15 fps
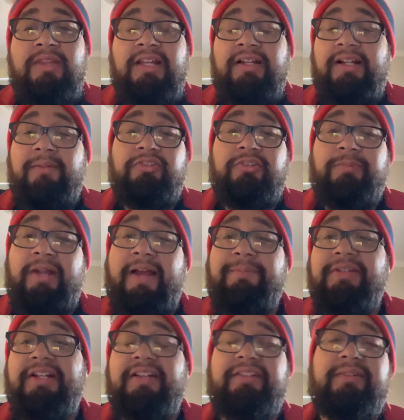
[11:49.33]
I'm super happy,
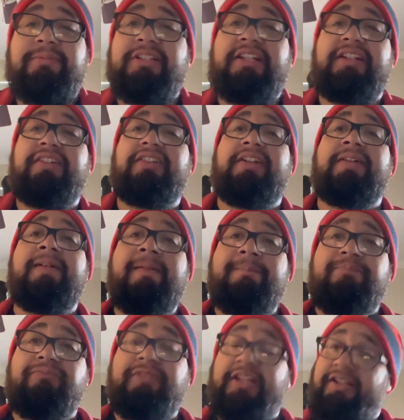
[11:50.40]
guys. I mean, like I said
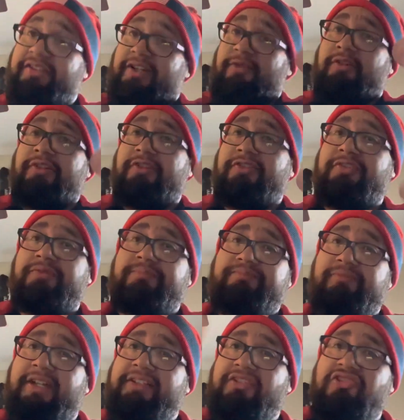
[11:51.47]
earlier too,
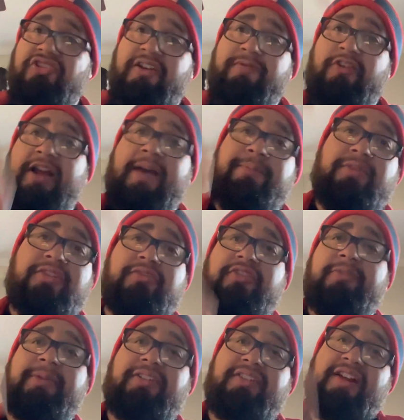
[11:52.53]
like this shit if you're happy the
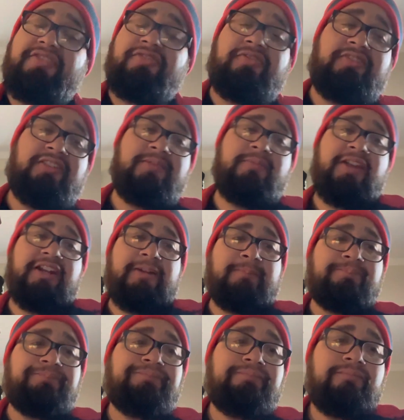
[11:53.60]
U.S. men's national team made it
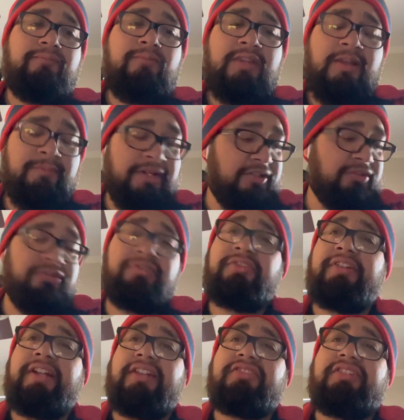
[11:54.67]
through to the
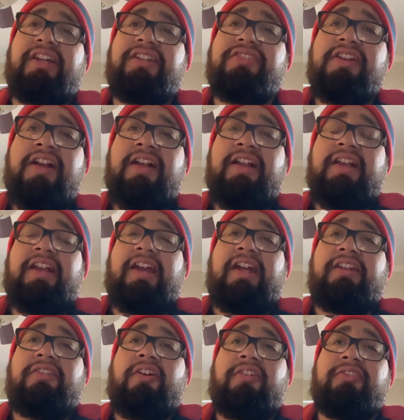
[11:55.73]
next stage.
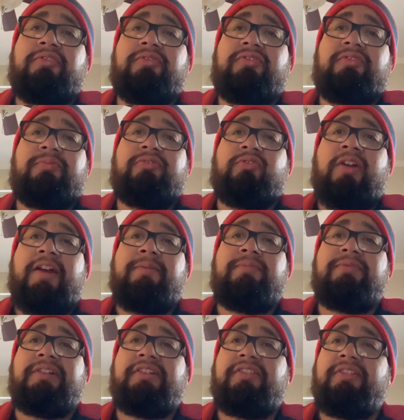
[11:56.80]
And also subscribe
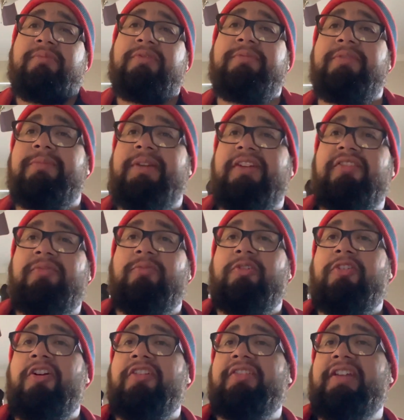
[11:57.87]
because I'm going to be making some more
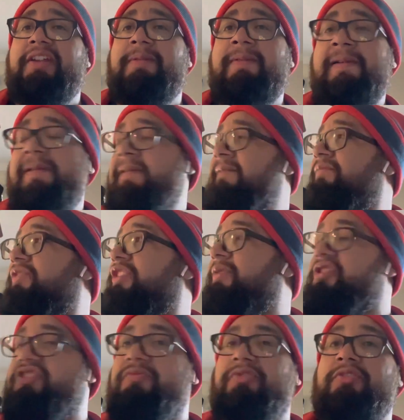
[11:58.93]
content, especially with